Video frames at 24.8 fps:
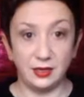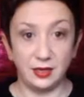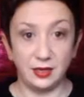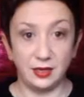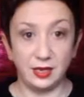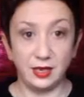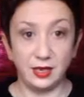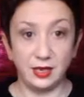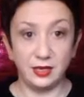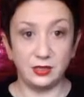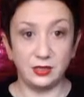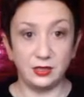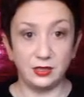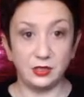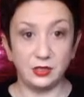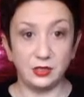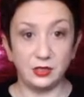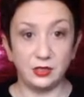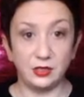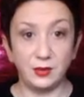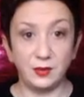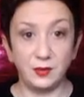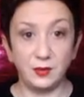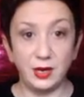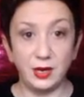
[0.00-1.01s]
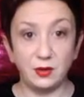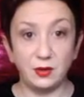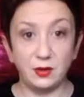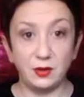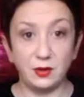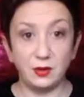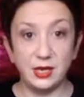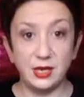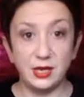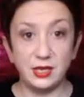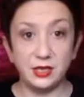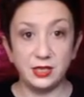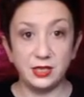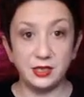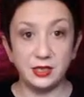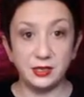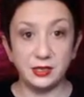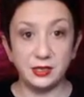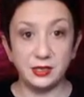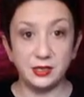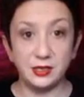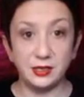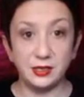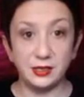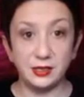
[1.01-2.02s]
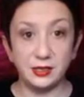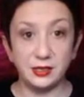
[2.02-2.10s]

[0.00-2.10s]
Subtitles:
Okay, so you're sewing along the edges,